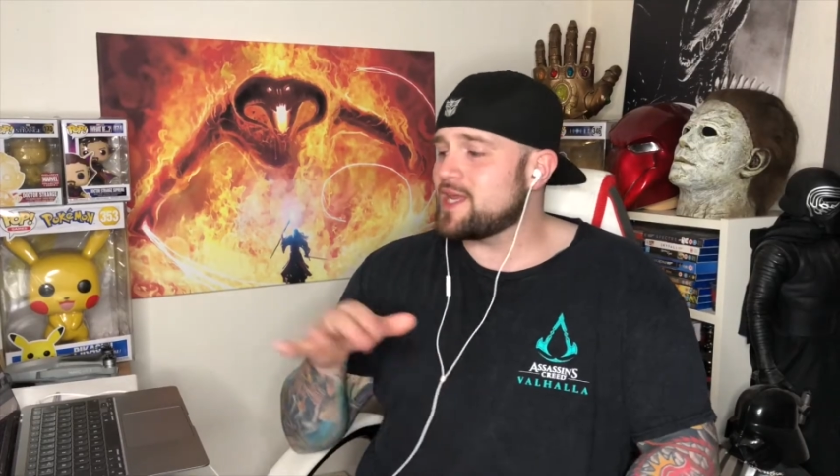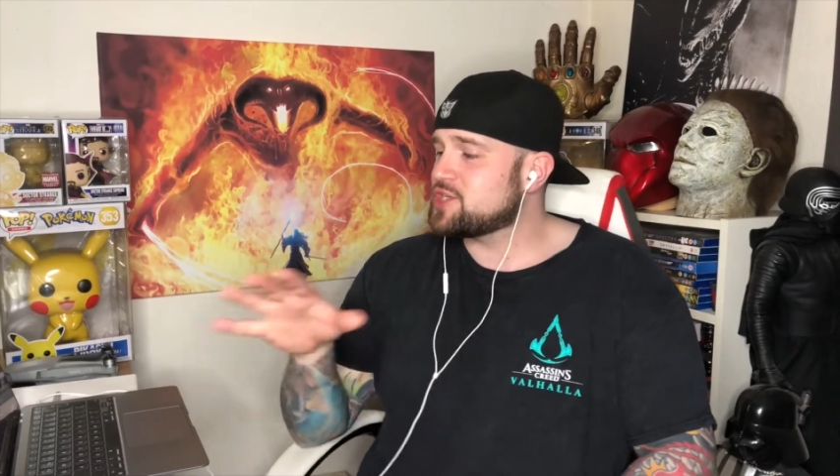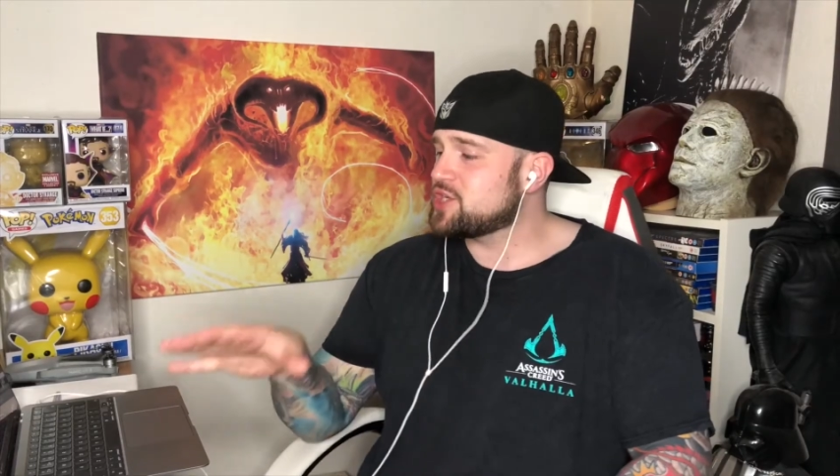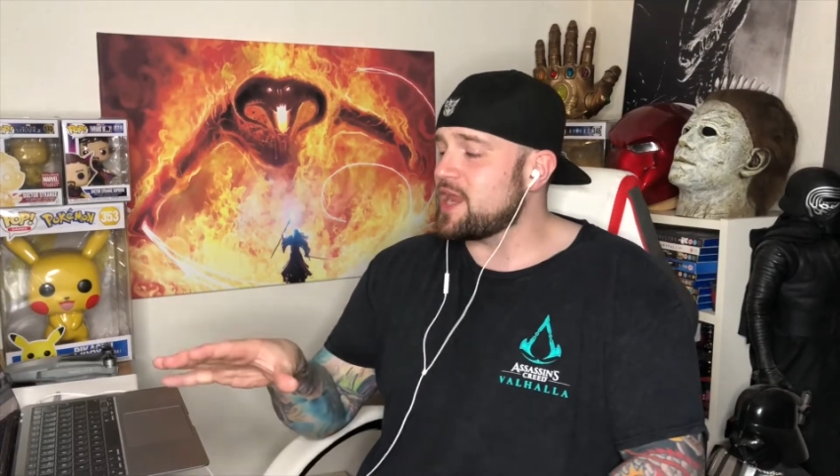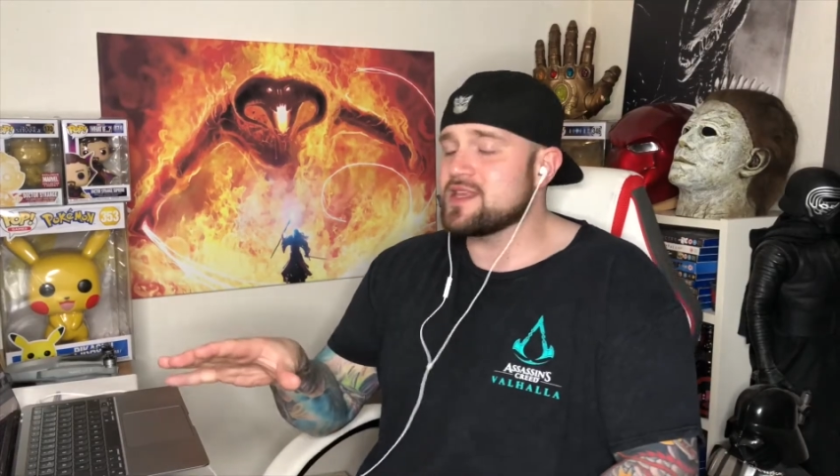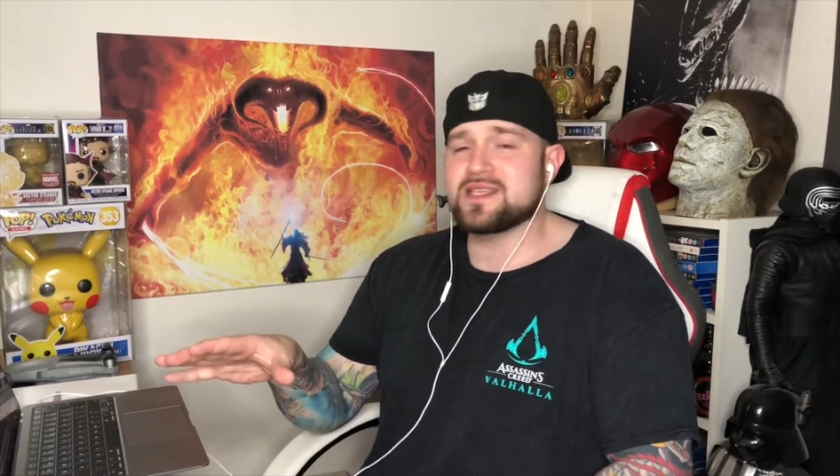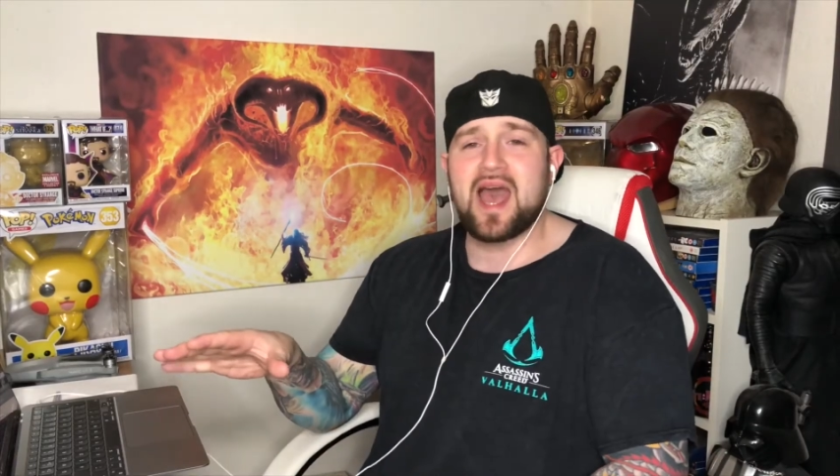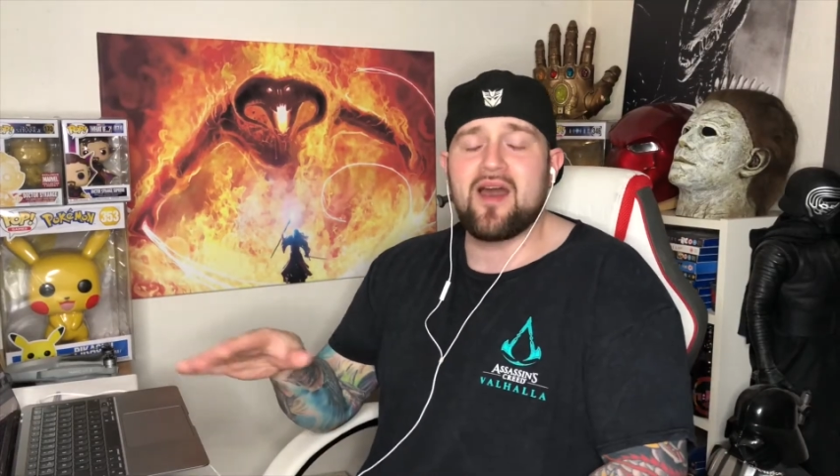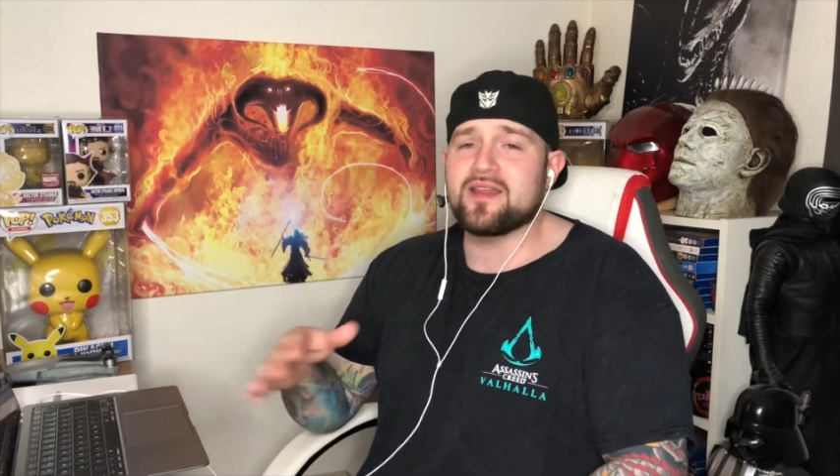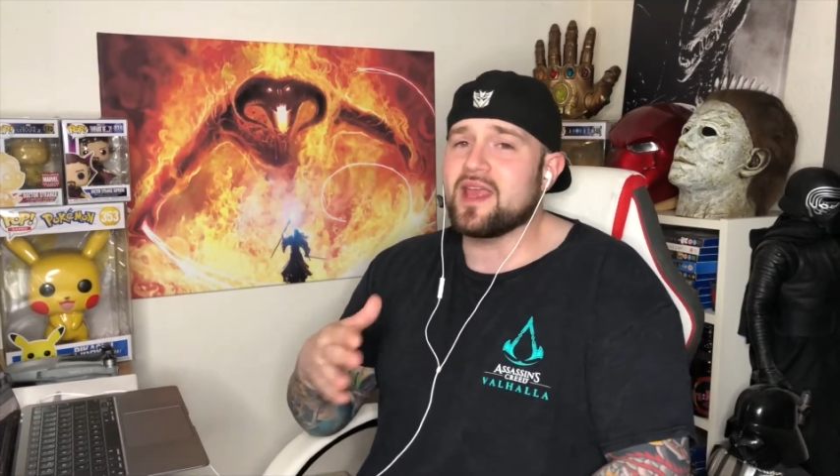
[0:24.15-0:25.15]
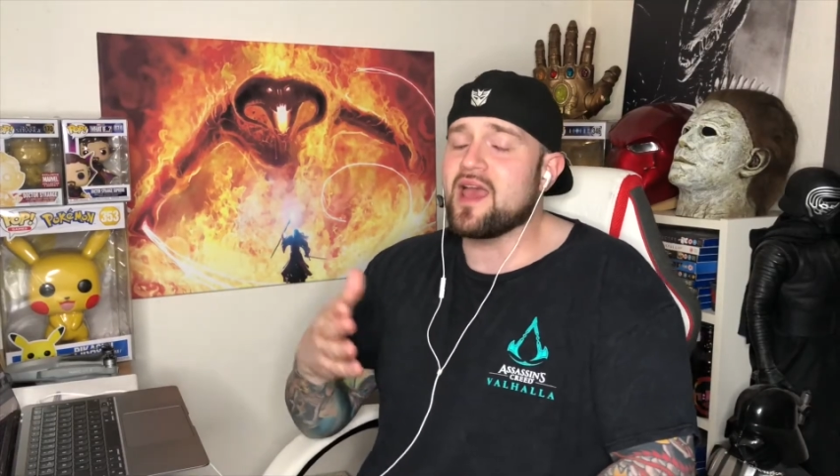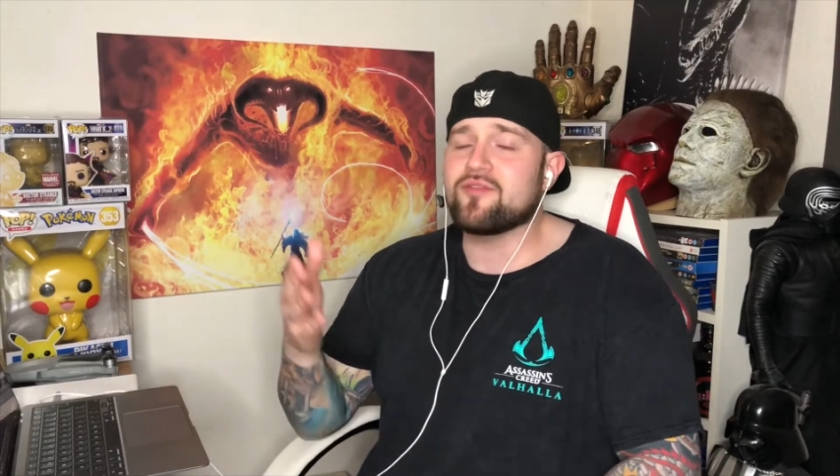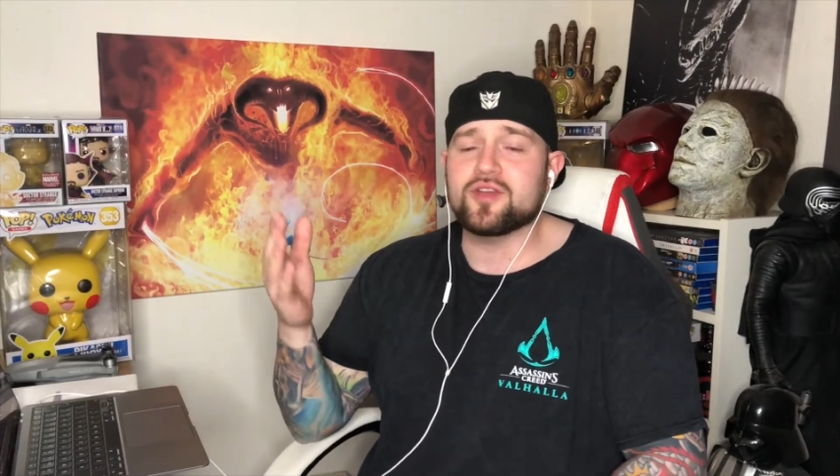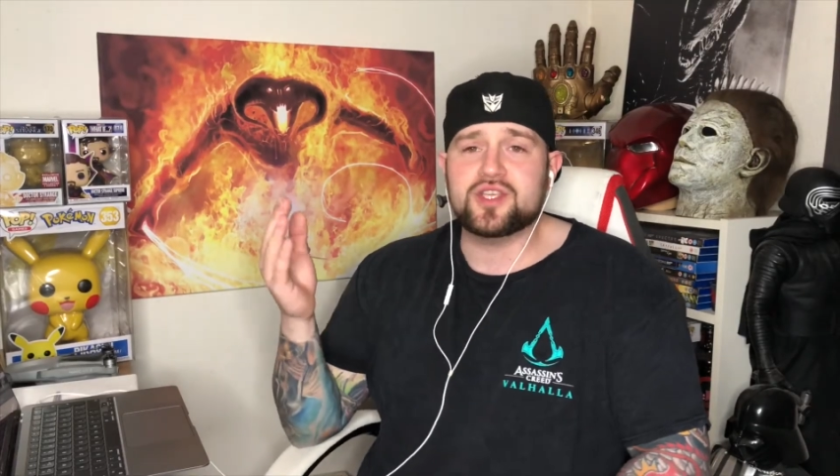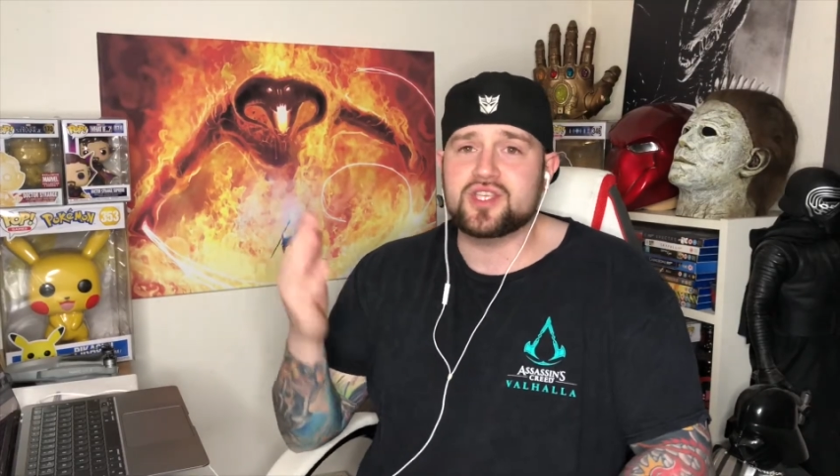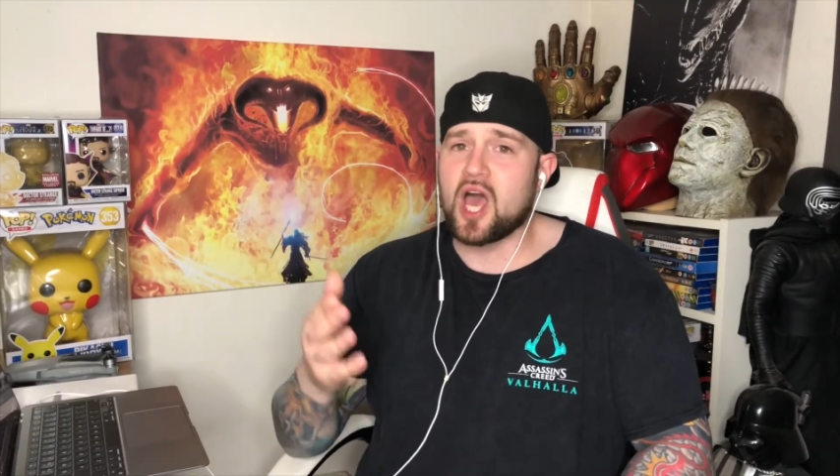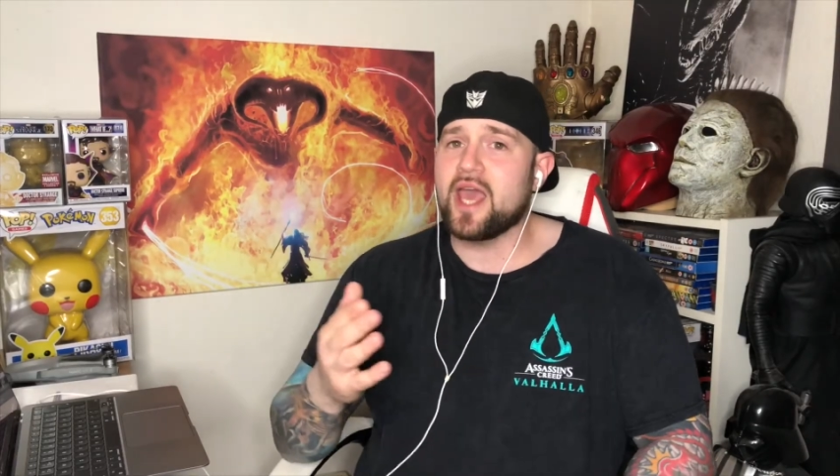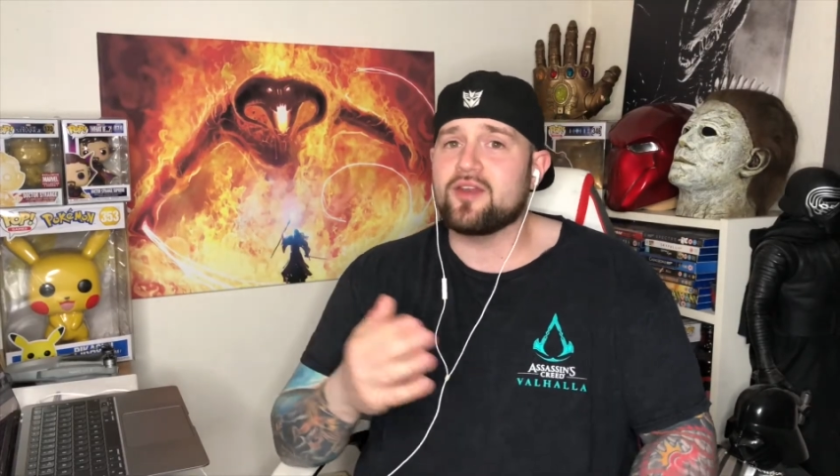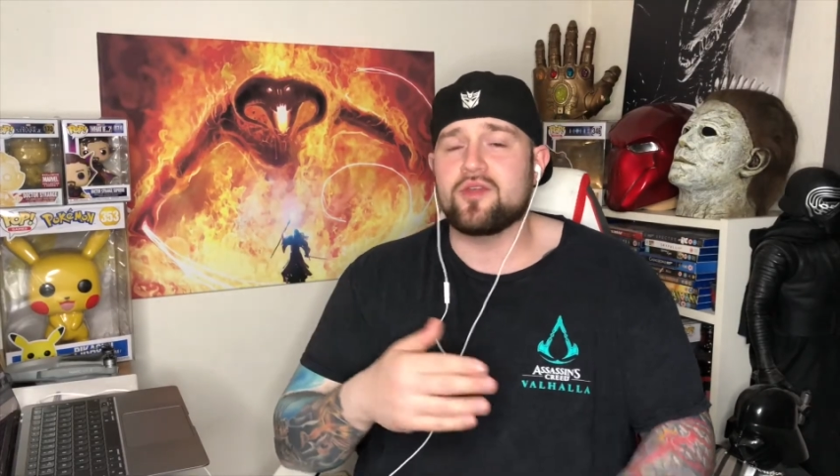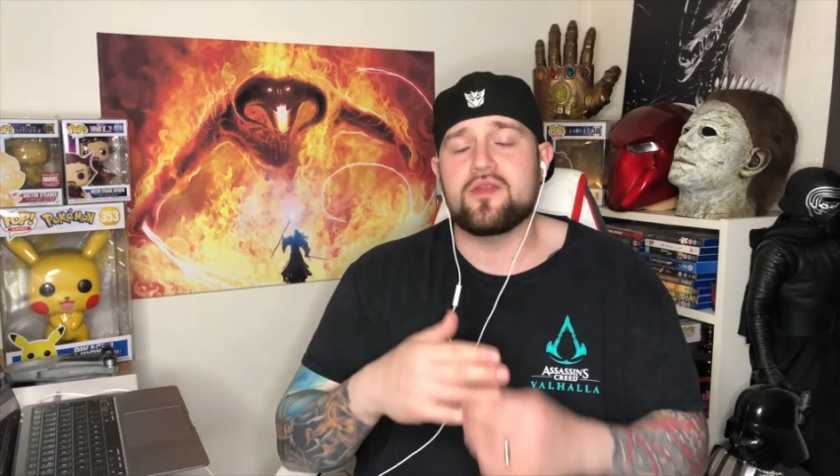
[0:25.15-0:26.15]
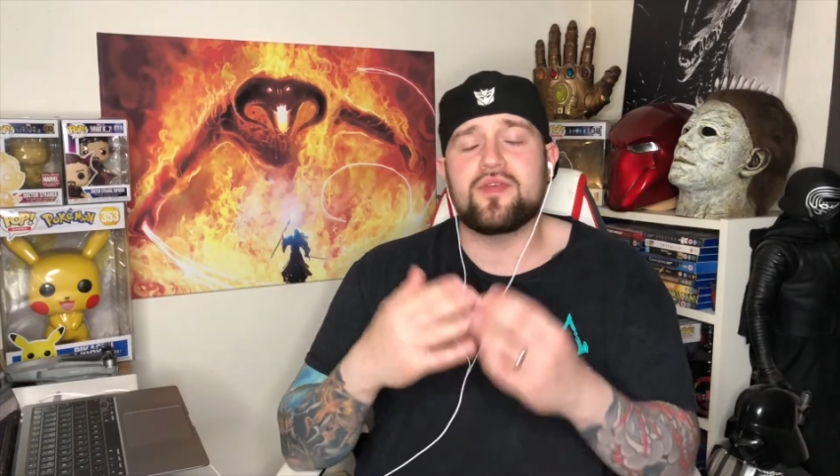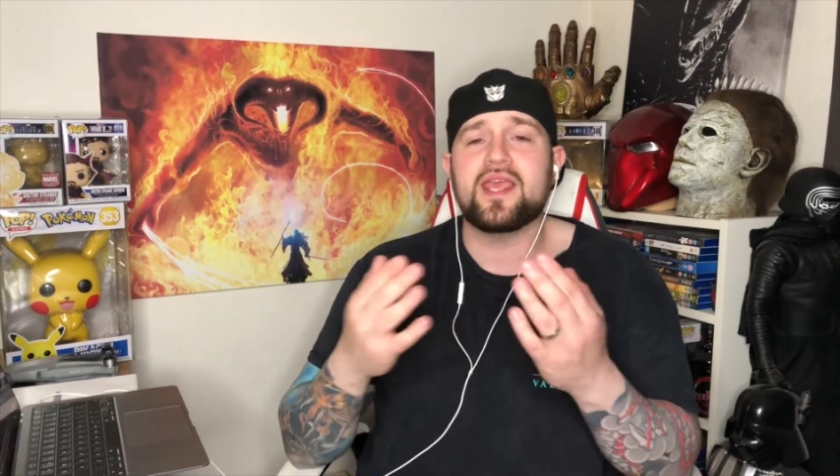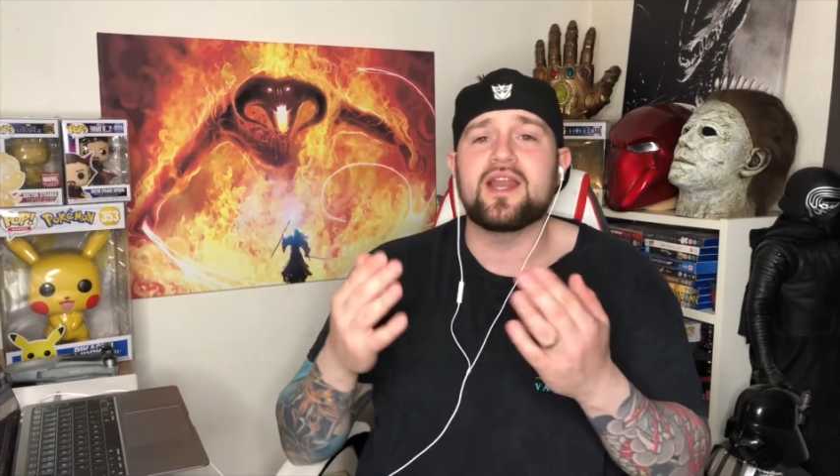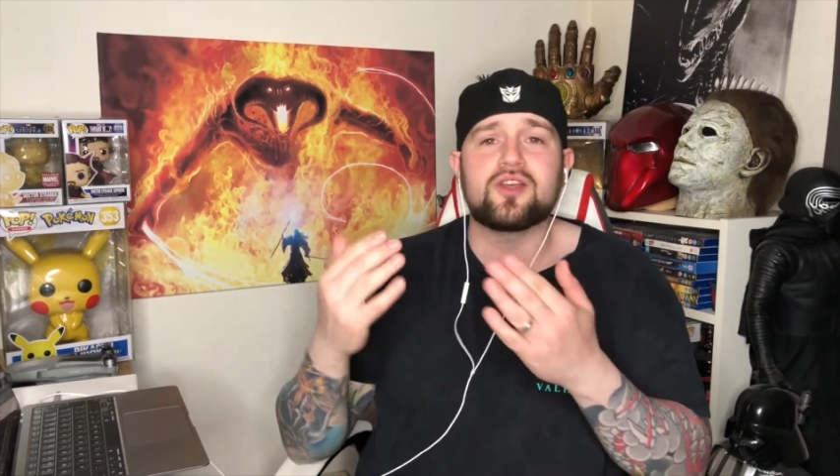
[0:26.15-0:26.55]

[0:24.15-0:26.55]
Let's check this out. And yeah, if you're excited or you think it